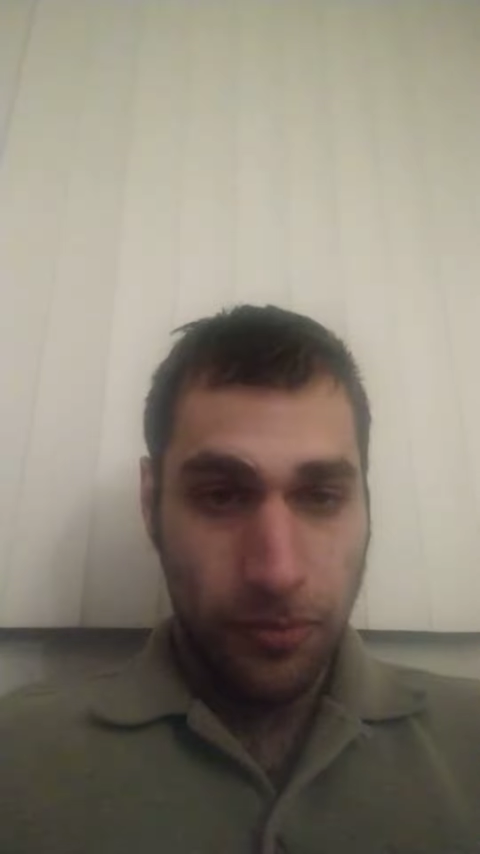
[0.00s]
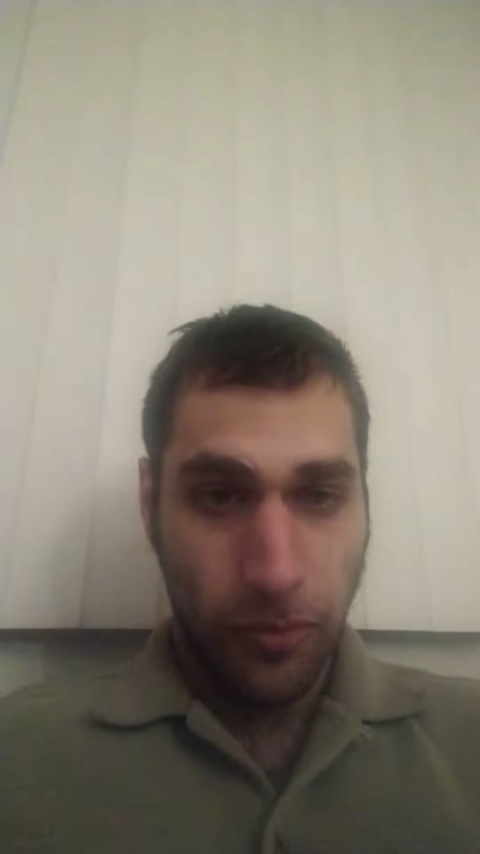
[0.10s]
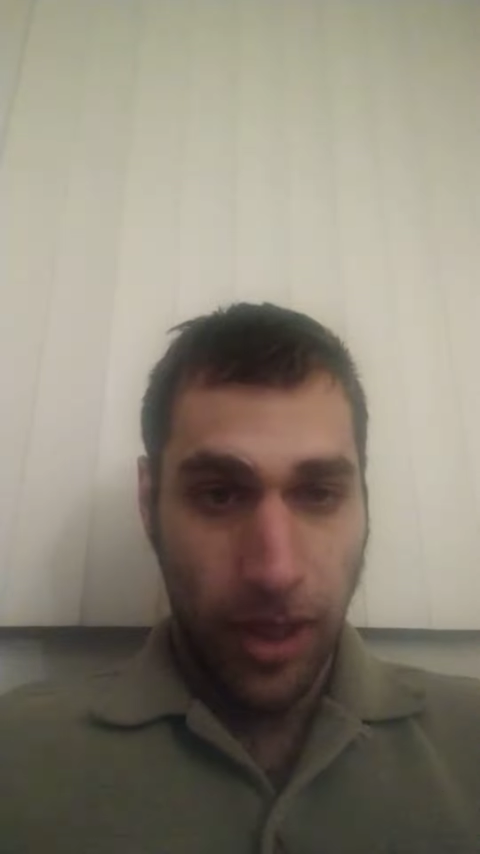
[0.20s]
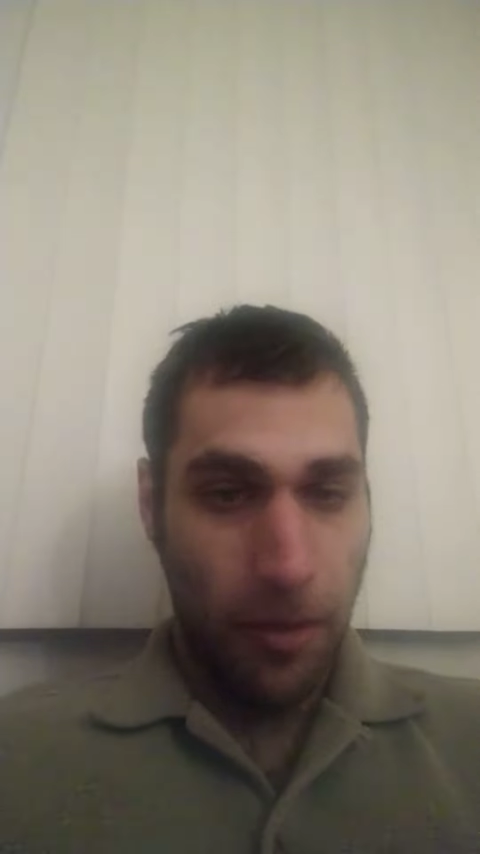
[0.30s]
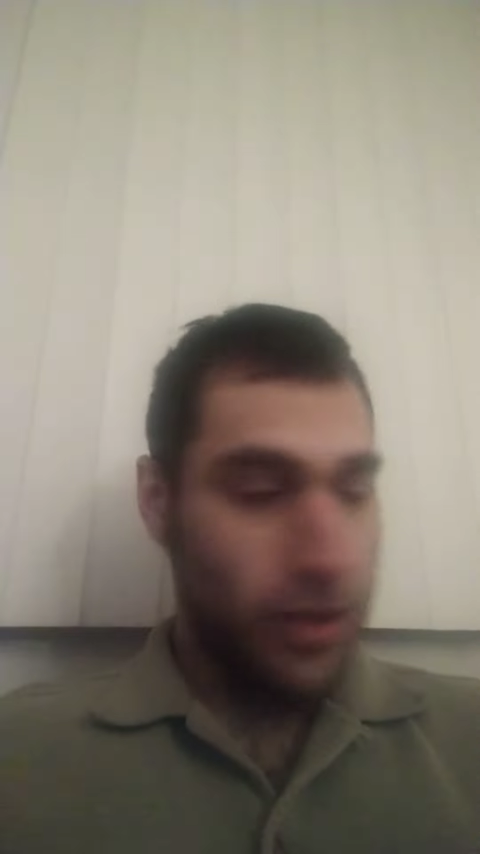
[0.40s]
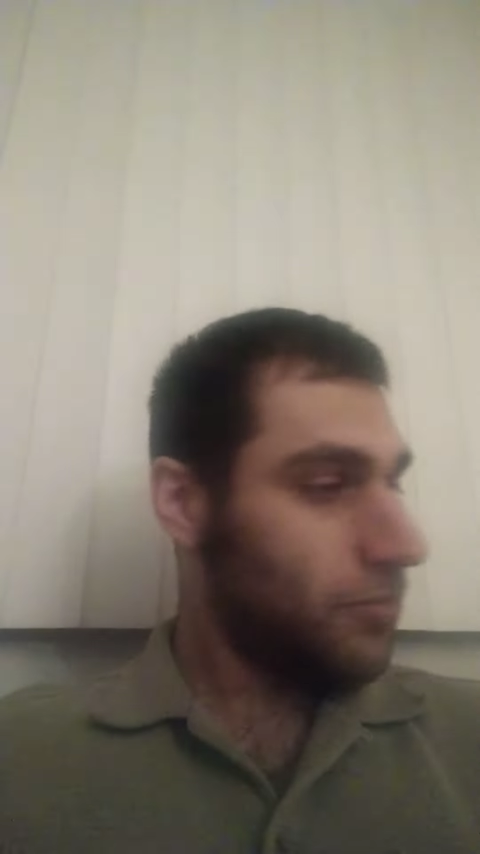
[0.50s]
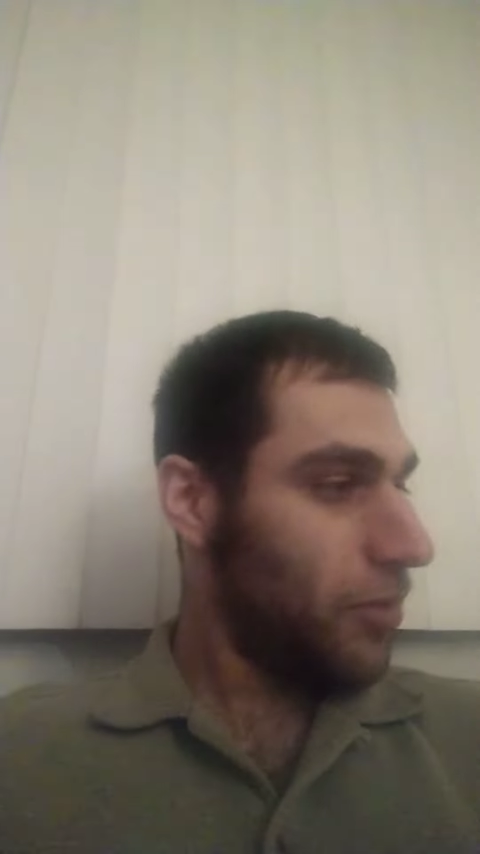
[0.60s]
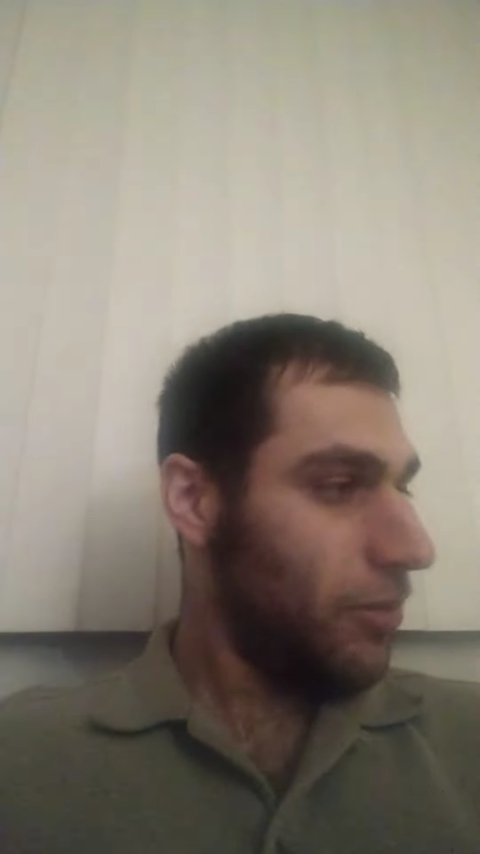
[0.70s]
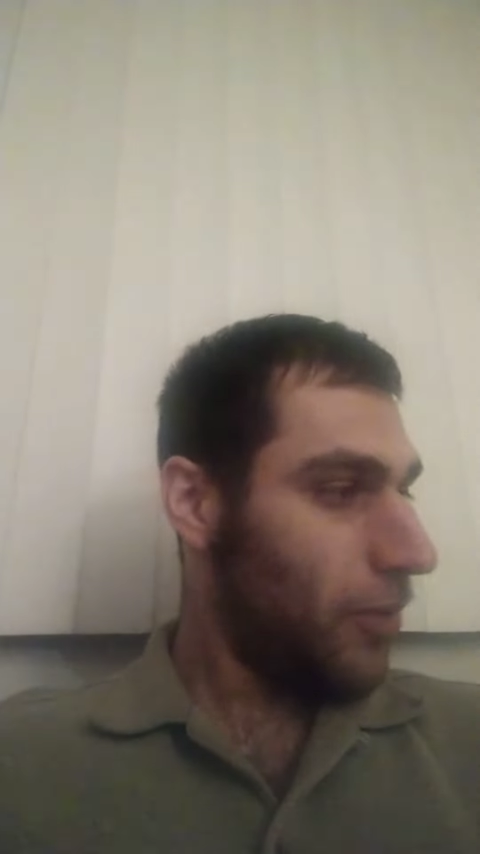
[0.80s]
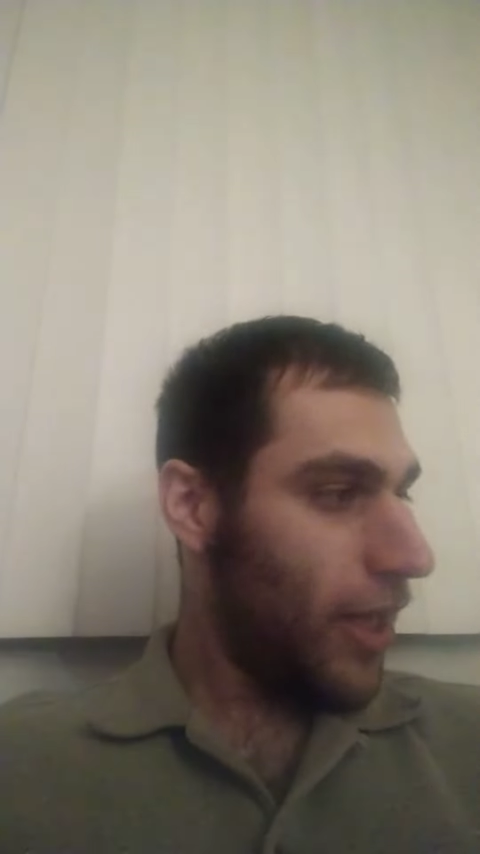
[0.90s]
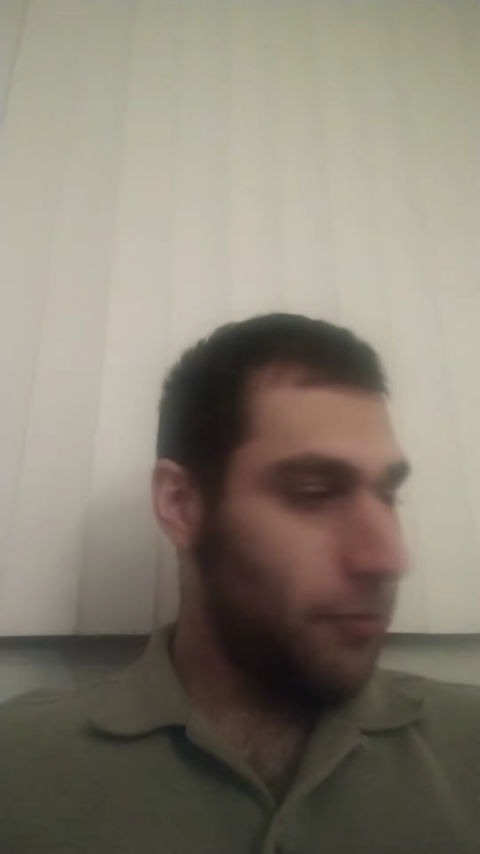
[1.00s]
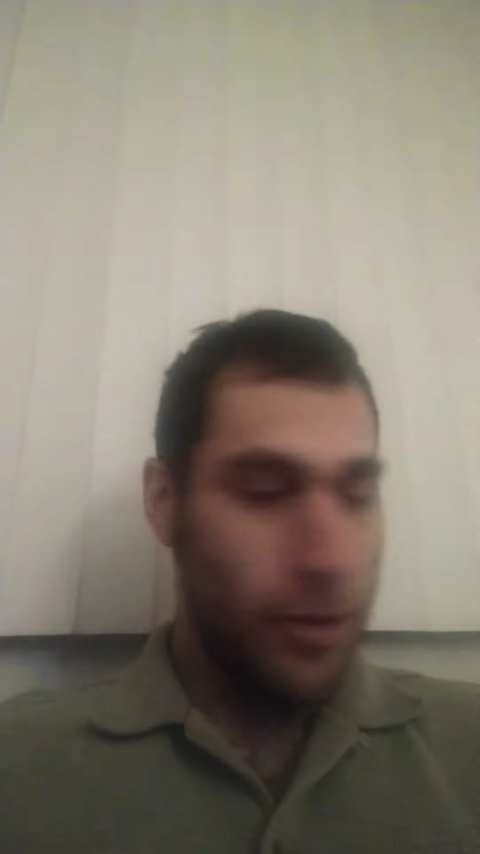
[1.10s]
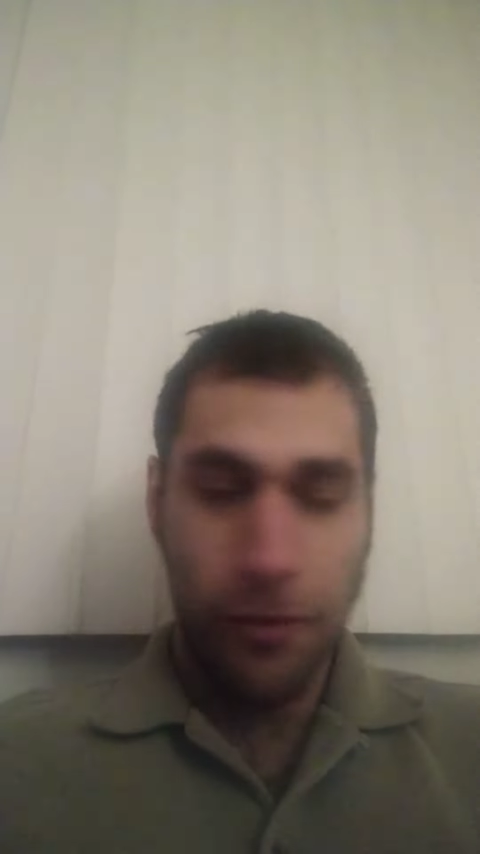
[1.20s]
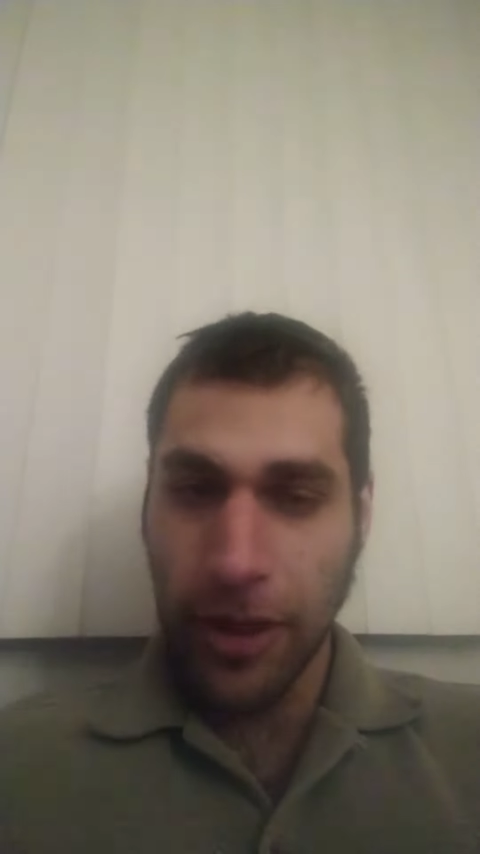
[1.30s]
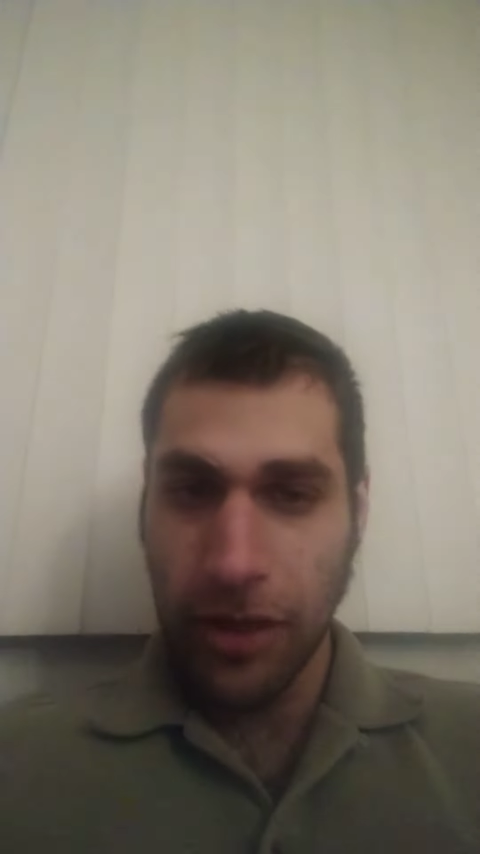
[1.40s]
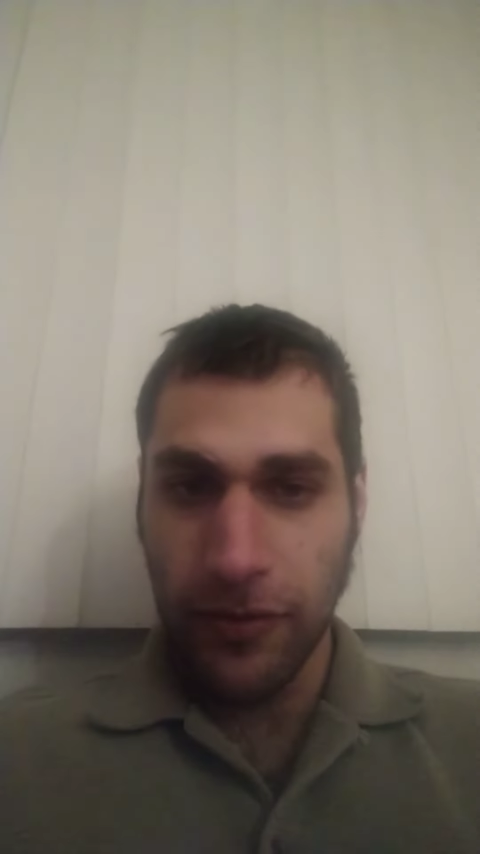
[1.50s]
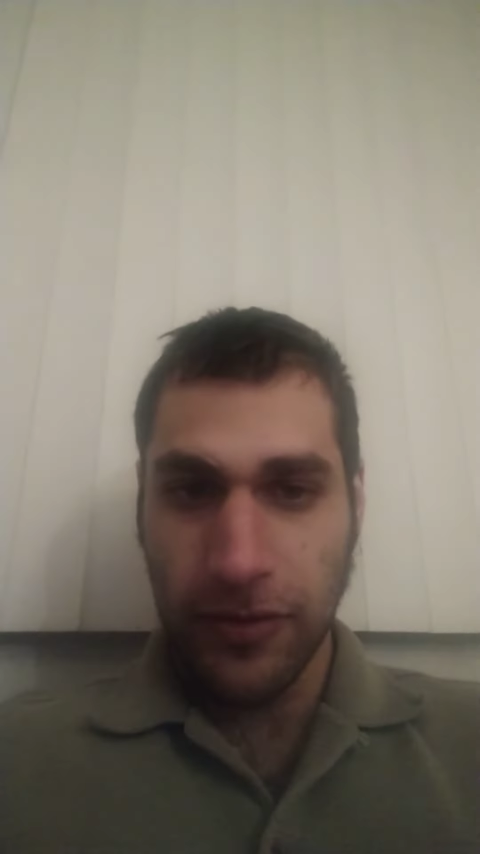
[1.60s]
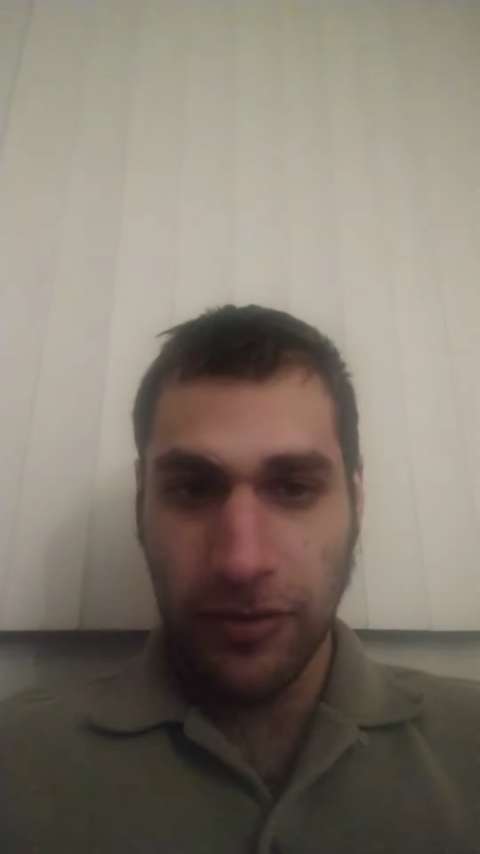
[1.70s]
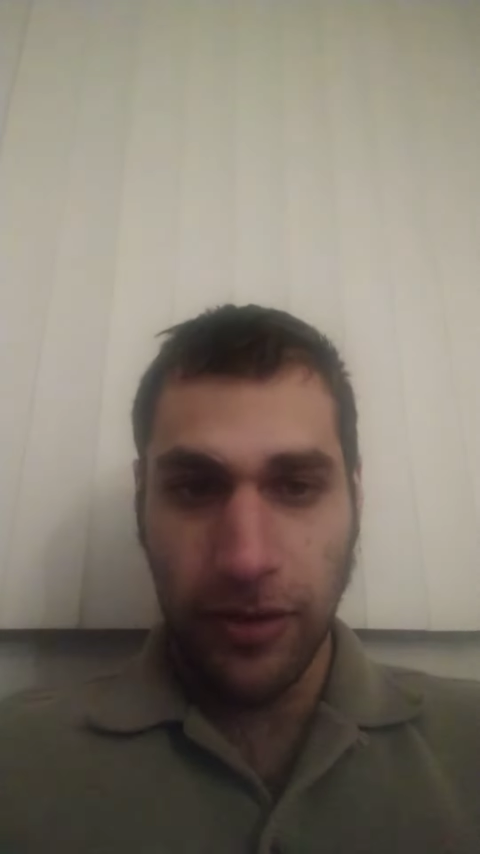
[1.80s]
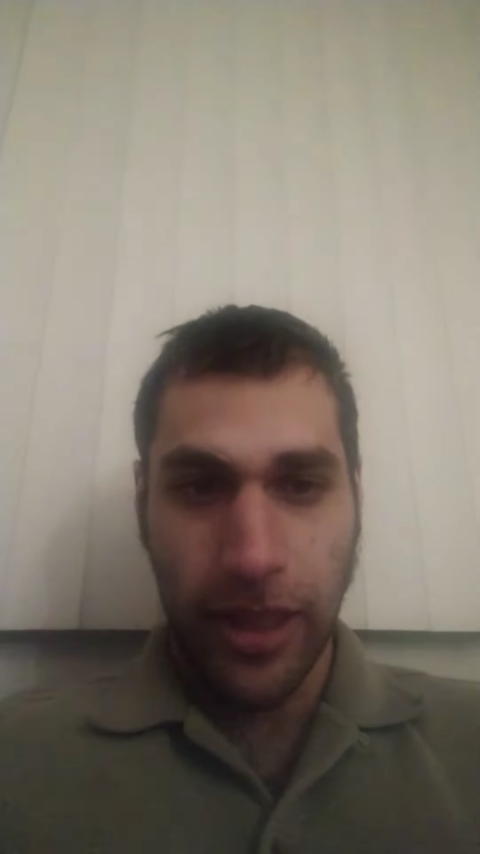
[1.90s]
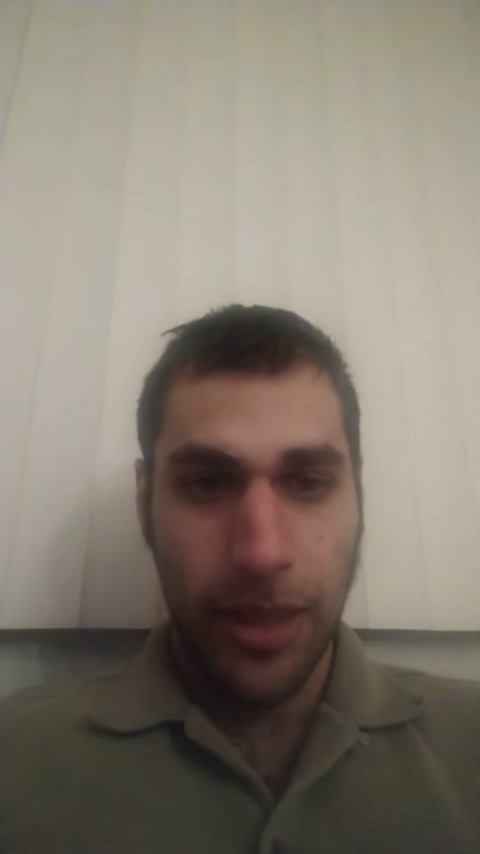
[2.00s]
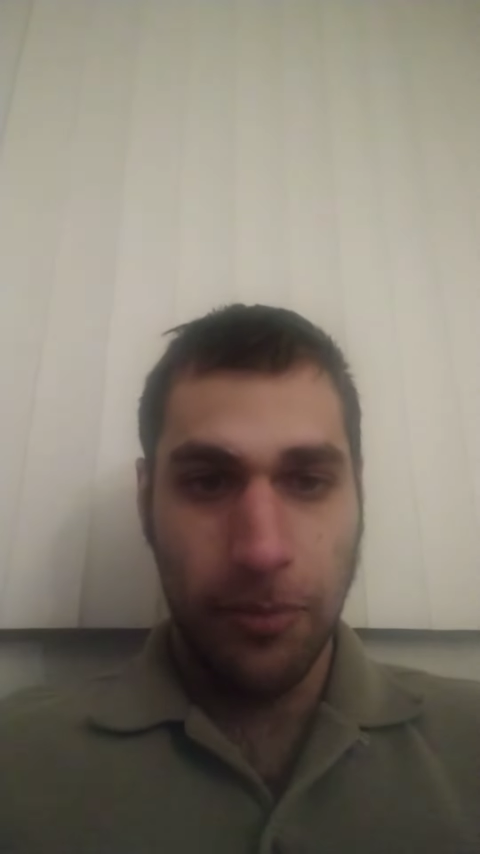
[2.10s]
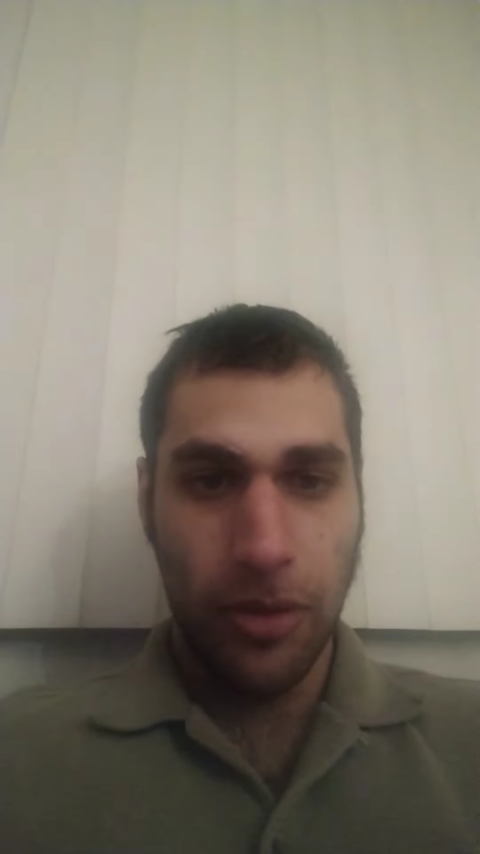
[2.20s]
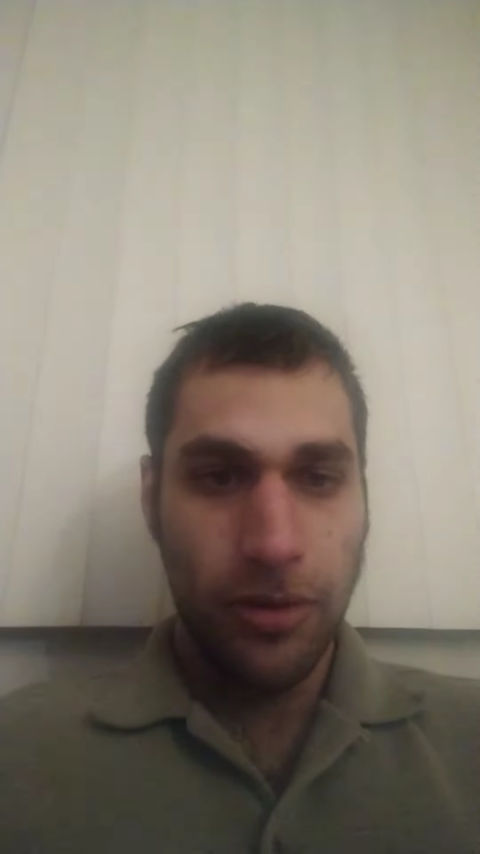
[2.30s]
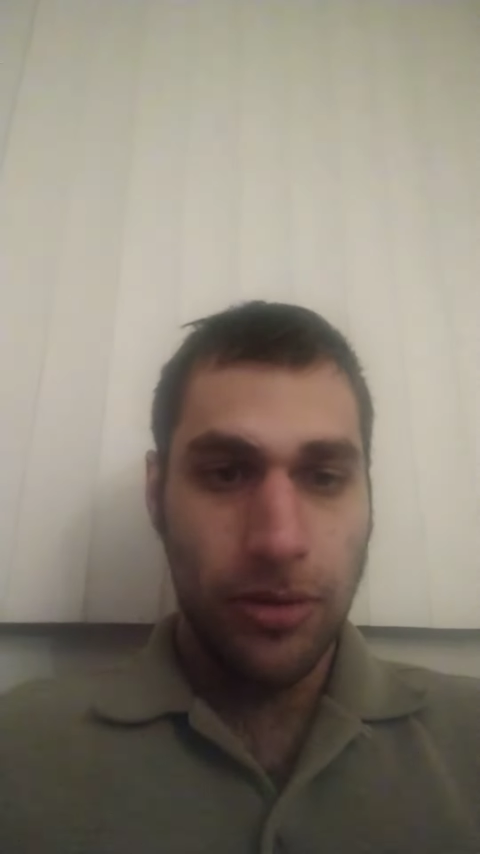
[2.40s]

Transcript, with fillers: When I'm on spring break, maybe we could do a stream.